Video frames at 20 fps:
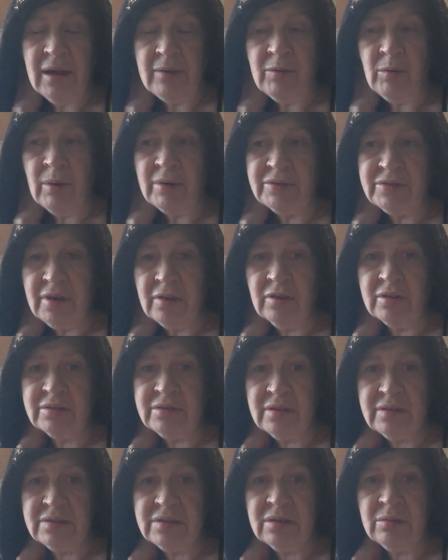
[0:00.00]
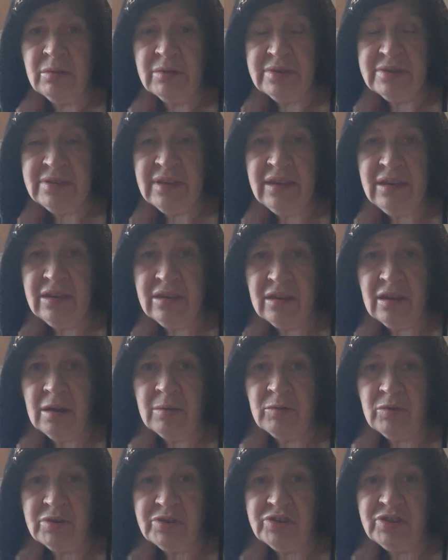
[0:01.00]
other ones I looked into were Sikh
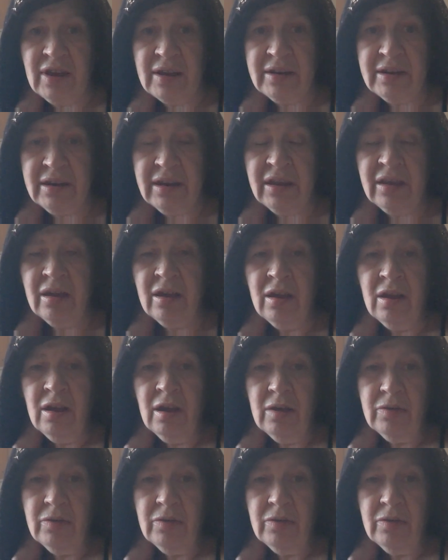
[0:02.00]
and Christianity,